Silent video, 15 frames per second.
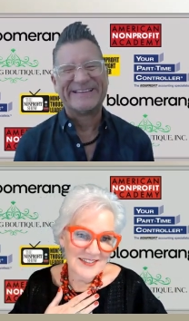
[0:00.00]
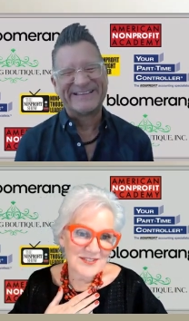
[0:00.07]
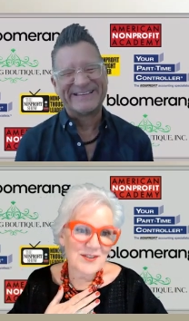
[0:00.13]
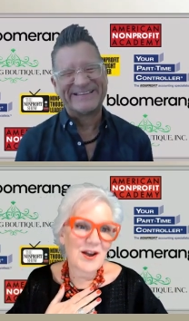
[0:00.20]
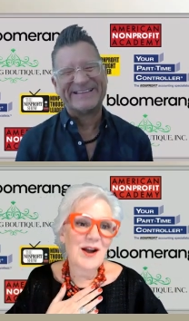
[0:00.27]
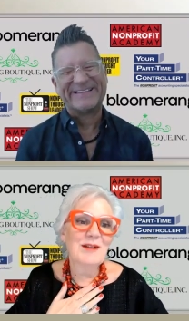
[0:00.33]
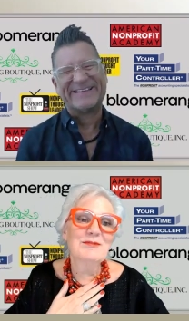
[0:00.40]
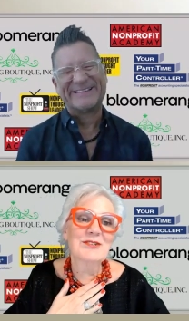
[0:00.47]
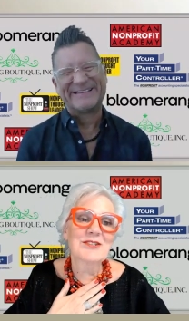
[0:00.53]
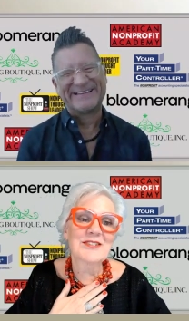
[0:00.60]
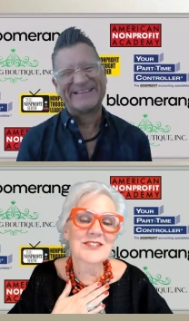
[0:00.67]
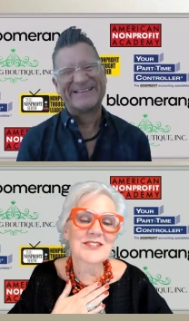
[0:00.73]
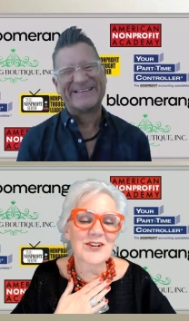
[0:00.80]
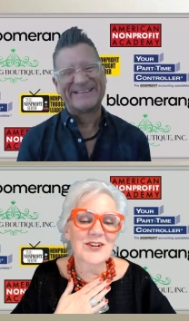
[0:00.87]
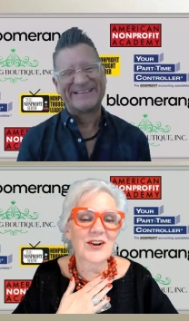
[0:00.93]
Speaker 1: so I'm just
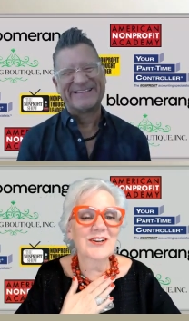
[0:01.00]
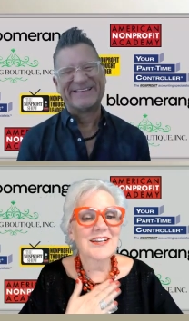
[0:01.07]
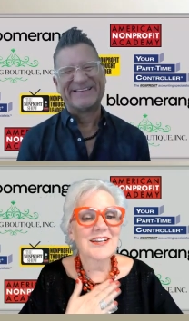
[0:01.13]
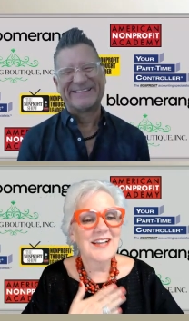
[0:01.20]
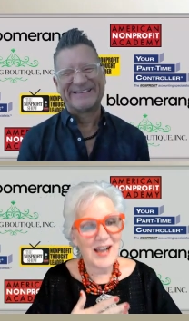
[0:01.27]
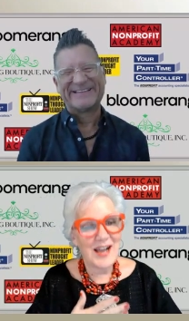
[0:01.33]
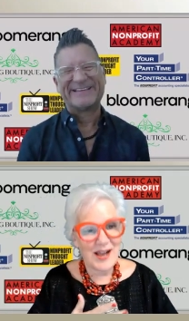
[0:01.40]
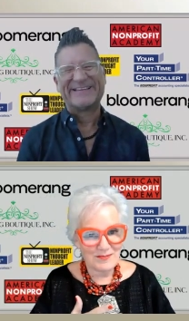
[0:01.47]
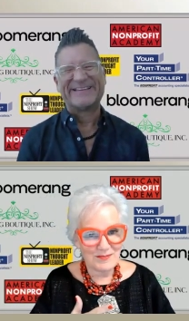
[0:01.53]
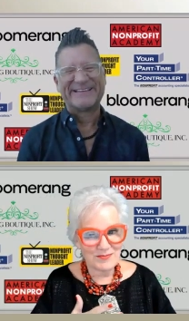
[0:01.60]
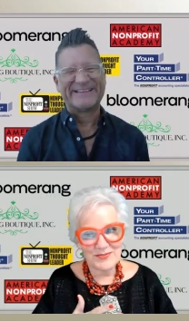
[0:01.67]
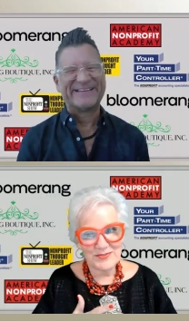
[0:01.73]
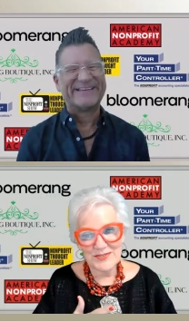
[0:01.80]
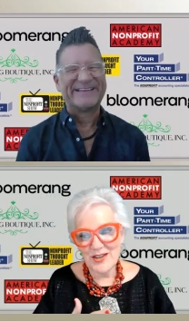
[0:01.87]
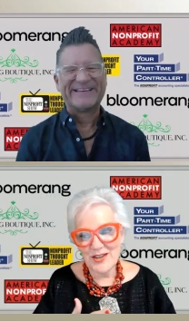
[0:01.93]
starting up.
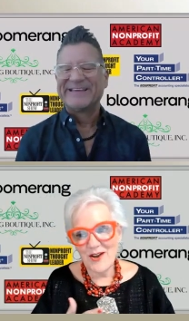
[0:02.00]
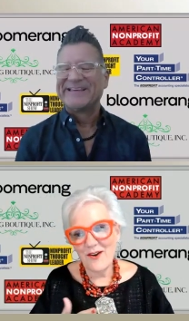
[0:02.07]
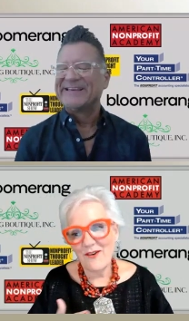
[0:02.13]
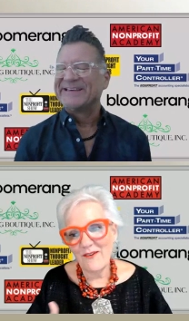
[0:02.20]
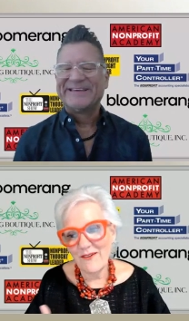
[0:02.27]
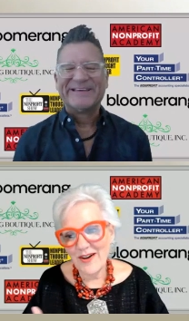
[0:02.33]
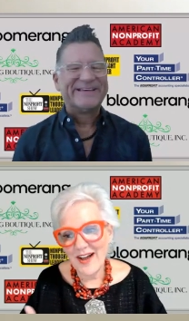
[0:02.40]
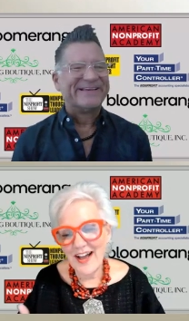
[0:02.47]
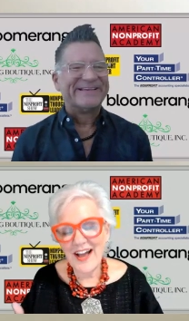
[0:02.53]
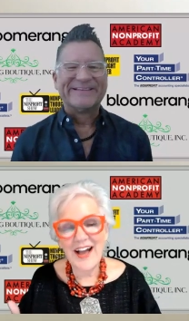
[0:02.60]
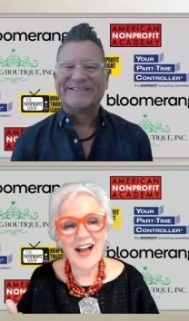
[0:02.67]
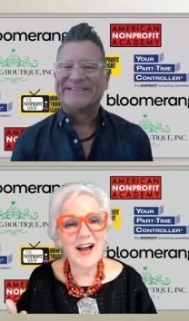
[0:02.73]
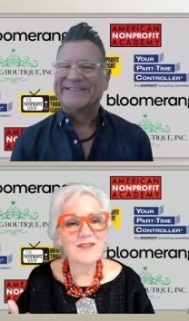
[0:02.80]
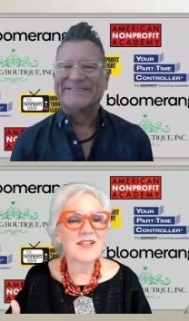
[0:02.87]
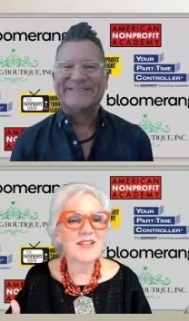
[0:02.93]
So
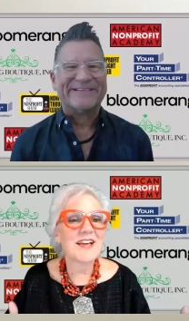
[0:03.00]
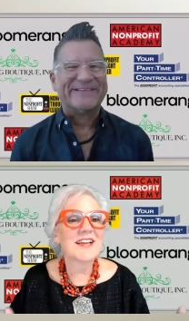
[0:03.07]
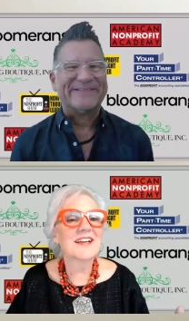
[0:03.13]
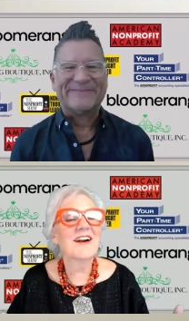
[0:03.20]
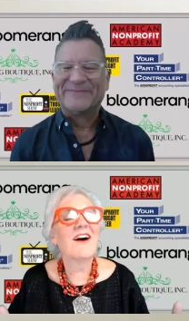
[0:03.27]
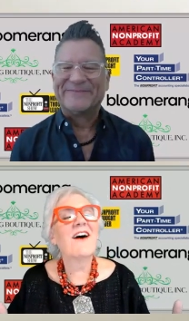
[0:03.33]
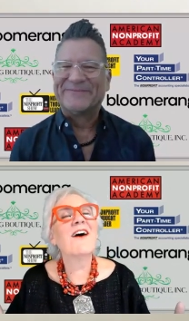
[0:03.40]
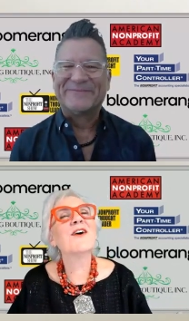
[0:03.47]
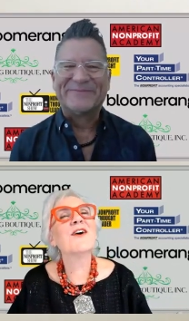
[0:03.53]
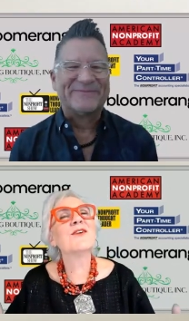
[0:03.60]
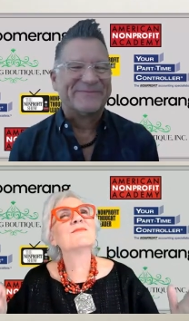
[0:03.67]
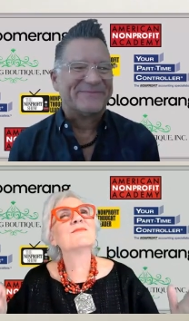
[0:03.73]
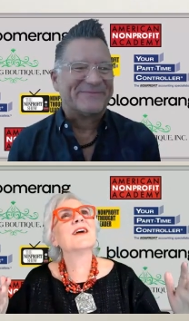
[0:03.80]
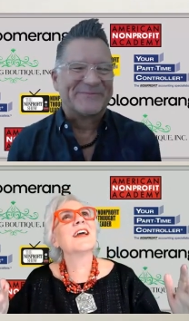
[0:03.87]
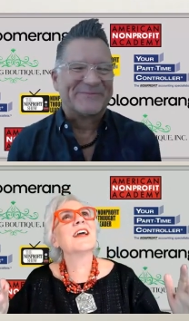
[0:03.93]
I'm like, oh
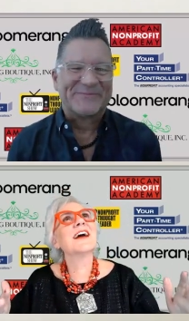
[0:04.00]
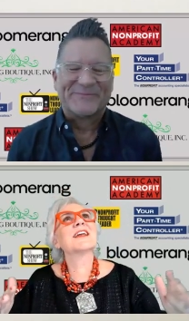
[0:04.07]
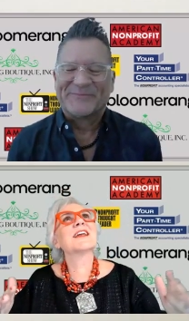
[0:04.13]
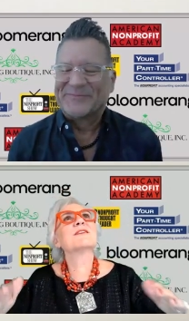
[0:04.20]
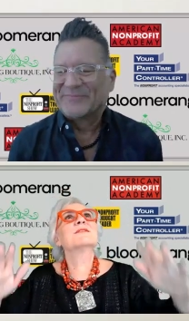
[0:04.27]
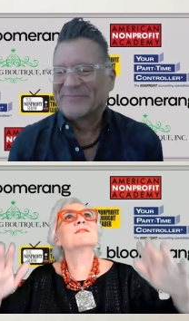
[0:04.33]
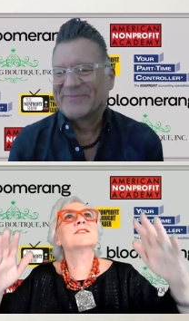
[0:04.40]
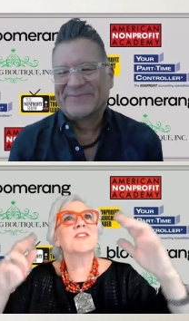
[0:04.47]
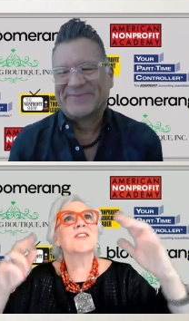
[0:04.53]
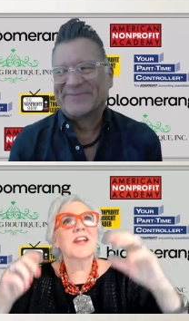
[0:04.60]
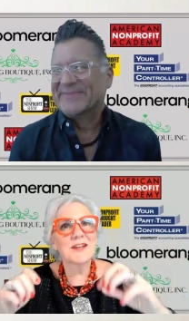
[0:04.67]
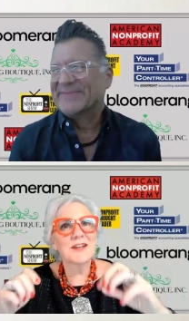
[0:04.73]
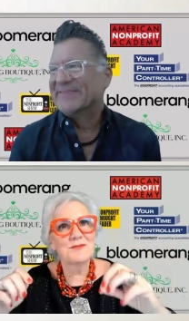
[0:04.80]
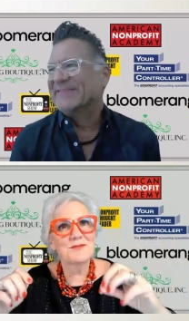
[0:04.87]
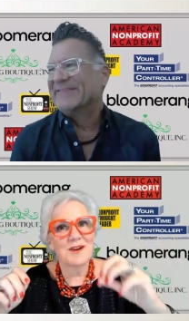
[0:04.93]
man, I wish I
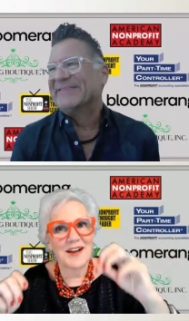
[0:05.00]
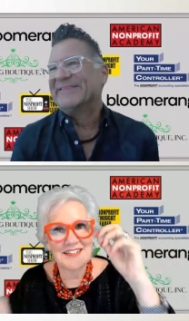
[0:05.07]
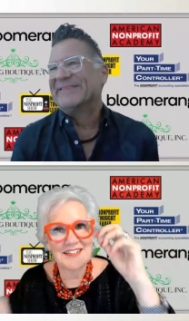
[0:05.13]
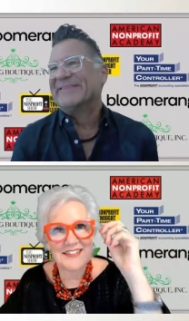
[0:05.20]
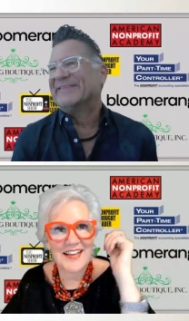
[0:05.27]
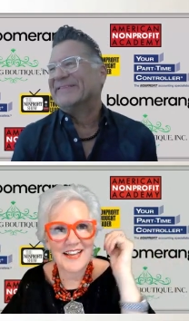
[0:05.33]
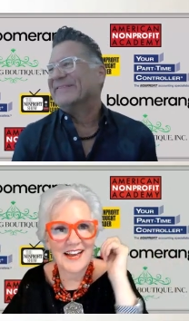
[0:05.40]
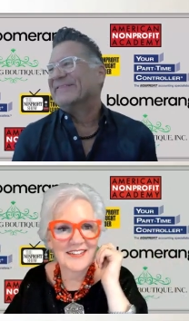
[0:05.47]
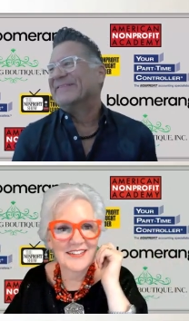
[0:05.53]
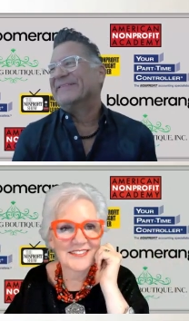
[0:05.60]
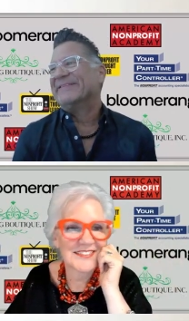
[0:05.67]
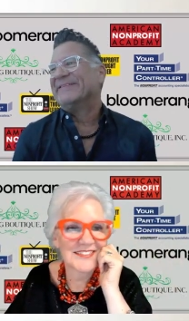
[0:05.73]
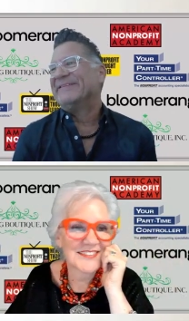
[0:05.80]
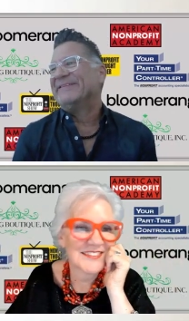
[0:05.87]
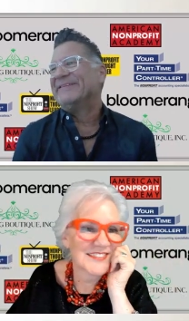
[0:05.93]
could wind down.
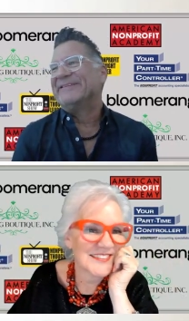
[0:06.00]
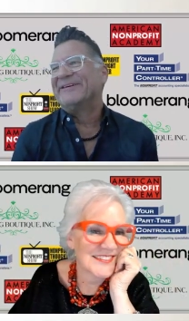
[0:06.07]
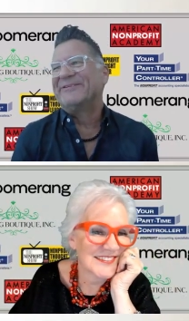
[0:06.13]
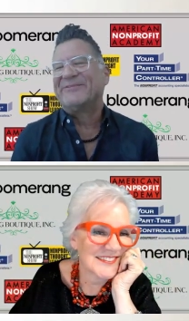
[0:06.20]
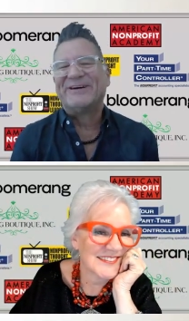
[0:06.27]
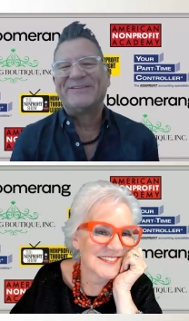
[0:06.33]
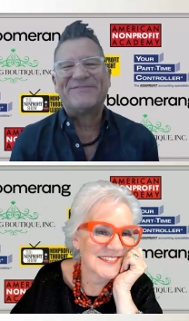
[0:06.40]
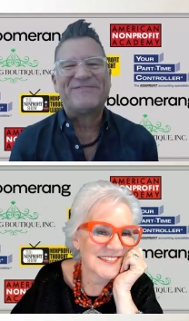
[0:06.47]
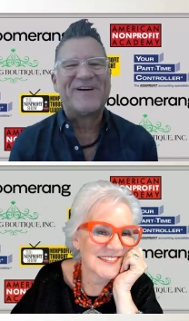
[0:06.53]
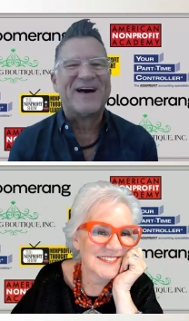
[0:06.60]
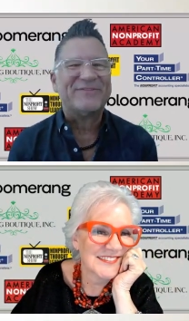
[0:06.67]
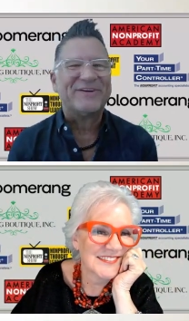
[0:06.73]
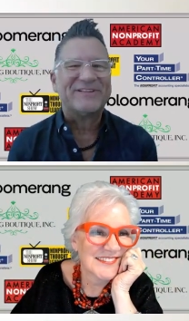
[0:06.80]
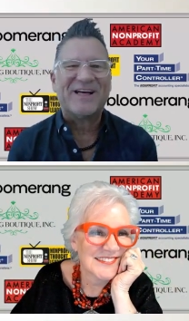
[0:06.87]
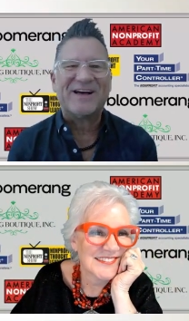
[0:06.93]
Speaker 2: You know what?
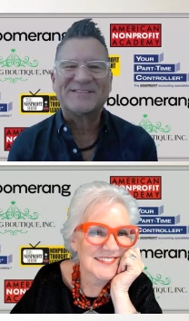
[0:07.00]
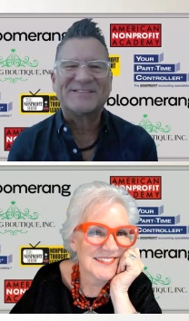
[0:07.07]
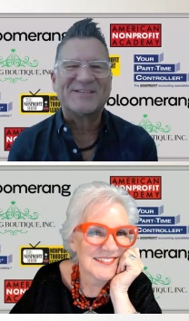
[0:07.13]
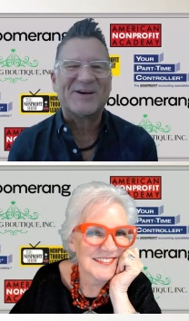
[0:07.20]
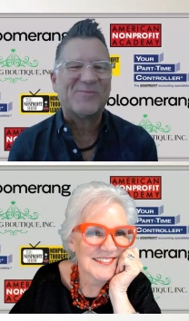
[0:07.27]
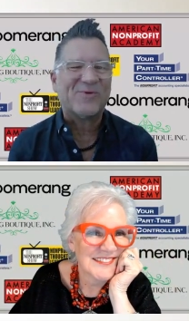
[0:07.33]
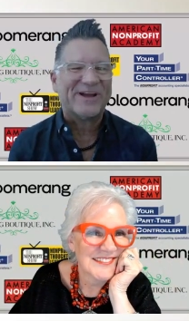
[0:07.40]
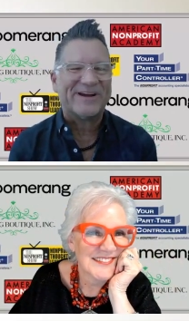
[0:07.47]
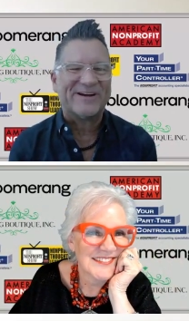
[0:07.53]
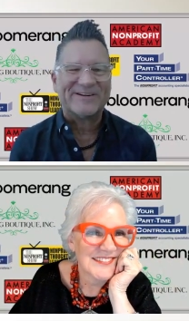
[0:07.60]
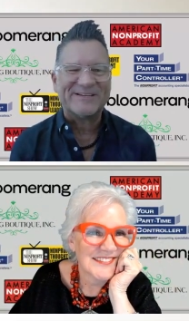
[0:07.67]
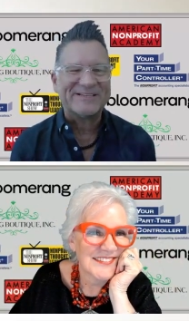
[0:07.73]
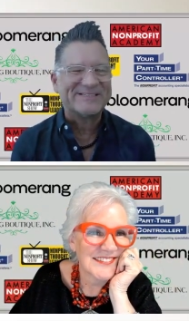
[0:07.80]
Five o'clock somewhere.